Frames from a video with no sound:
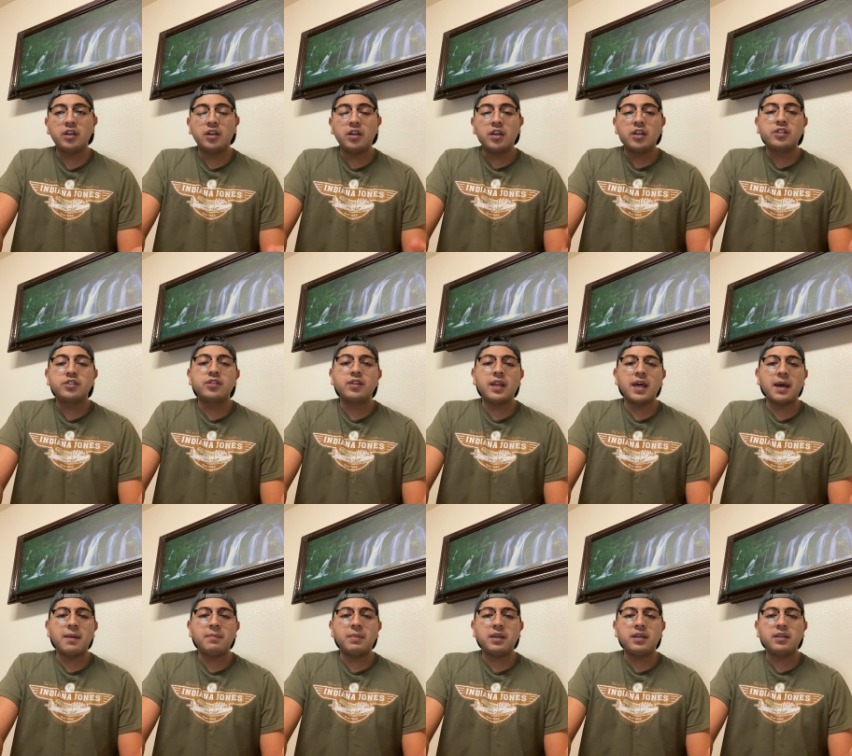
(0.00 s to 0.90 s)
So
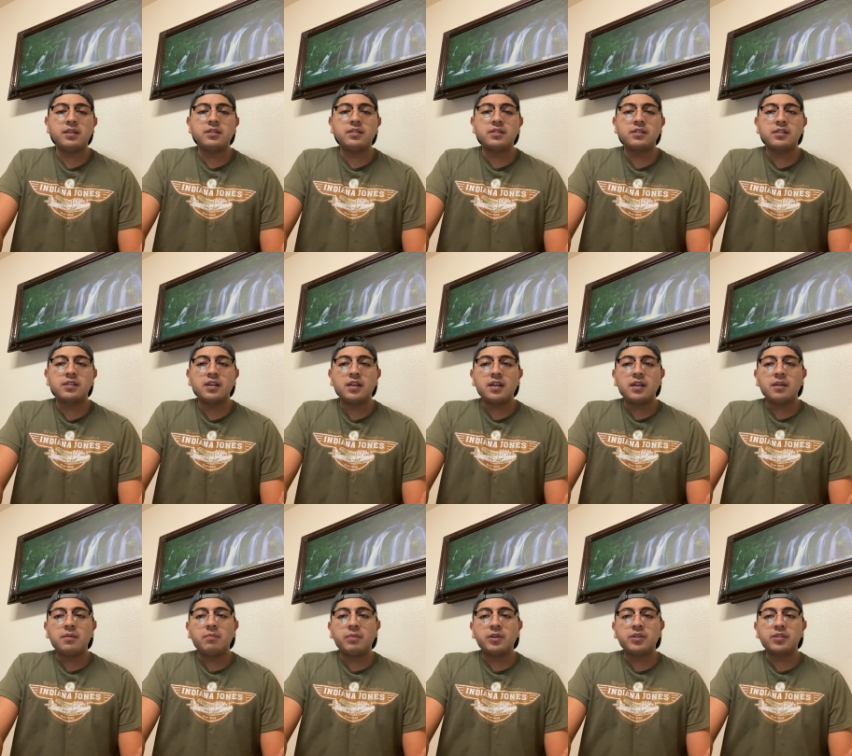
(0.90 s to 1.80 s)
that means
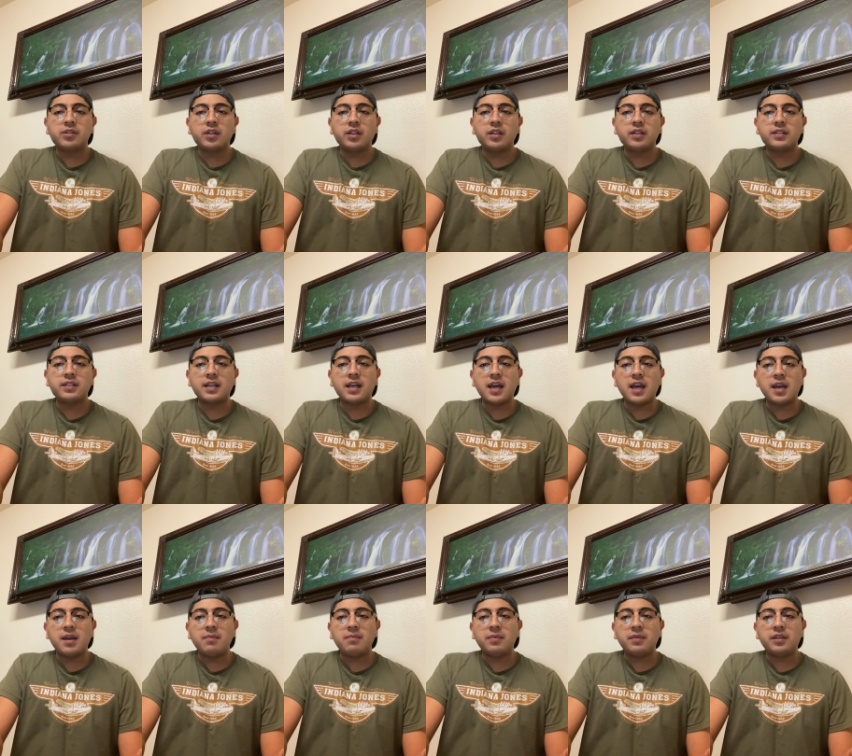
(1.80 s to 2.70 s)
most of the
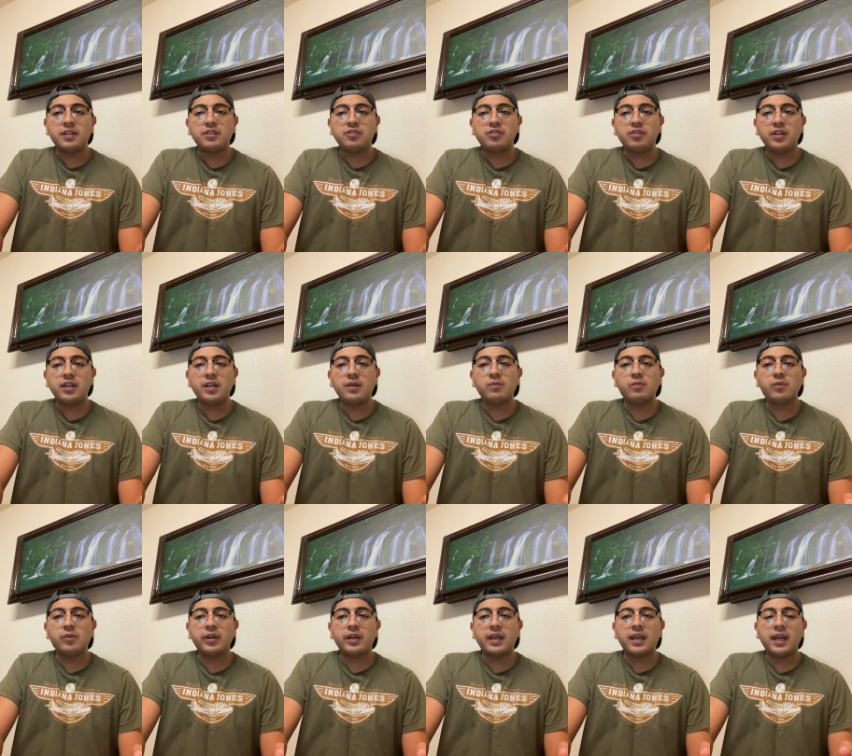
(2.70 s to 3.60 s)
time the student
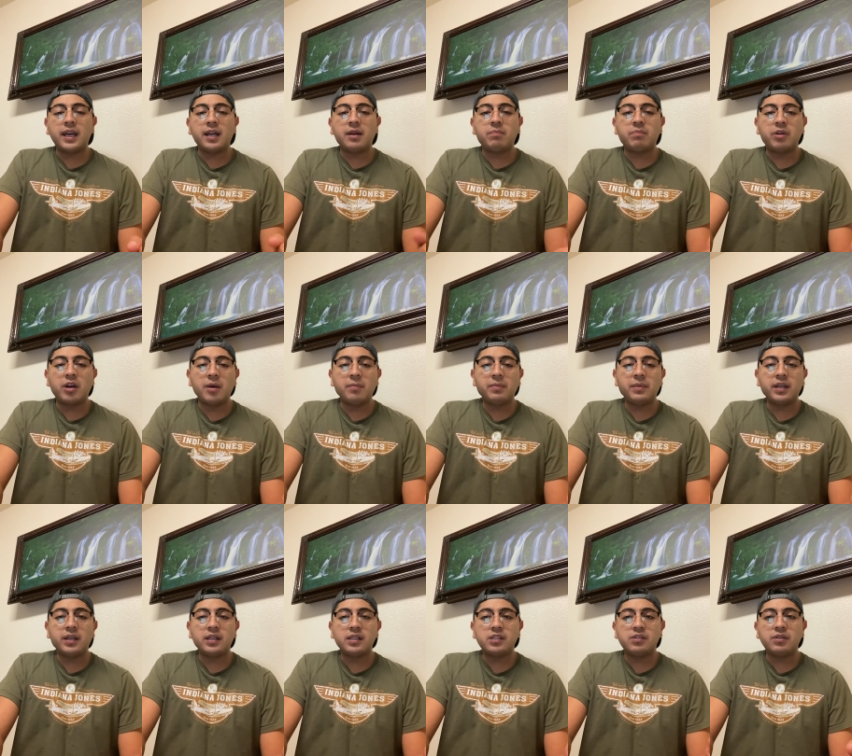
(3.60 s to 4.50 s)
will get
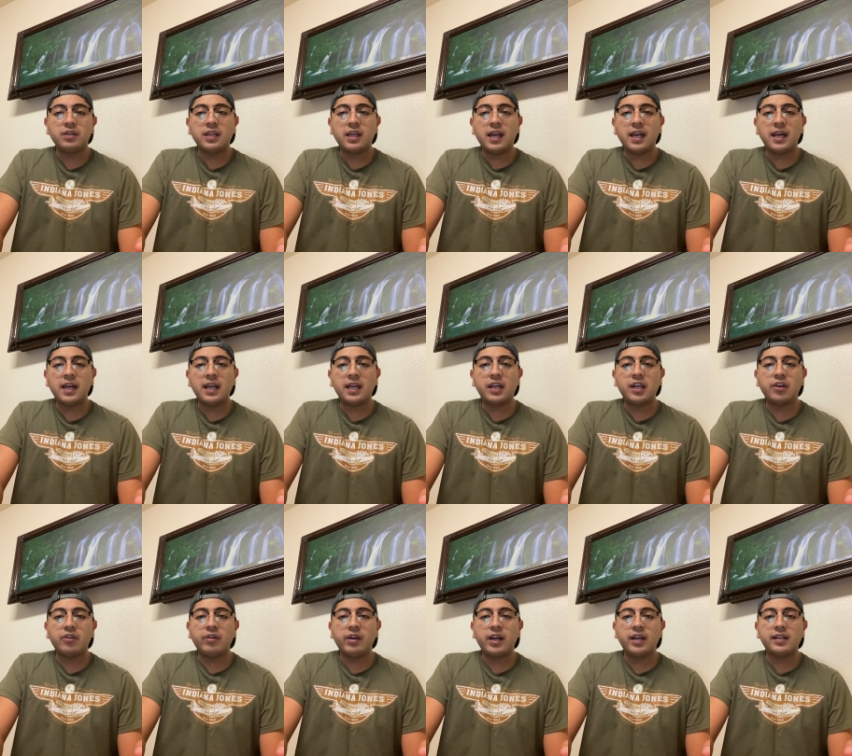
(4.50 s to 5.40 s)
prompted to get a
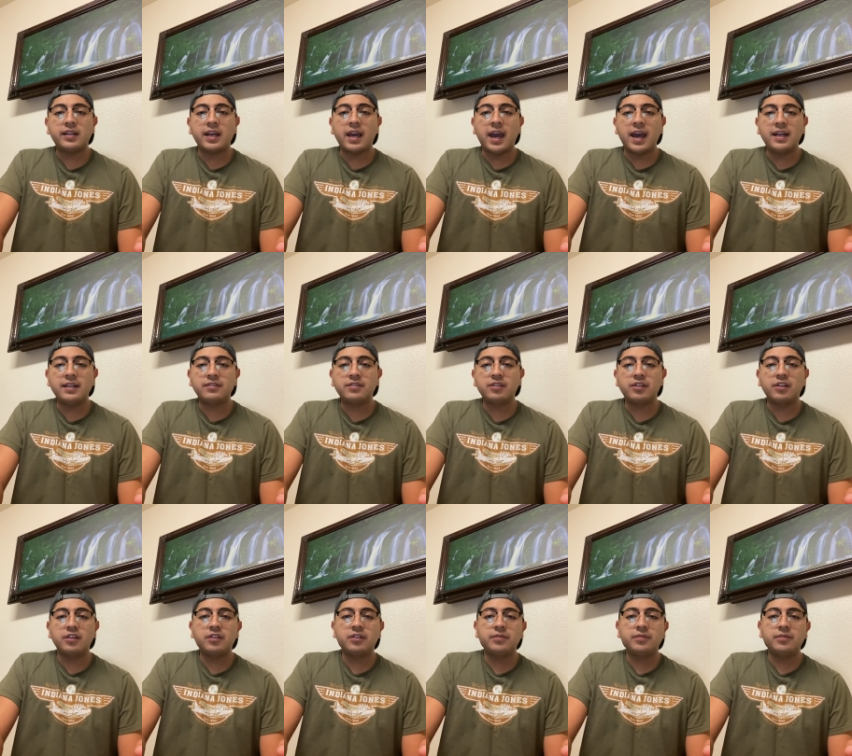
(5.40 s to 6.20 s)
correct answer.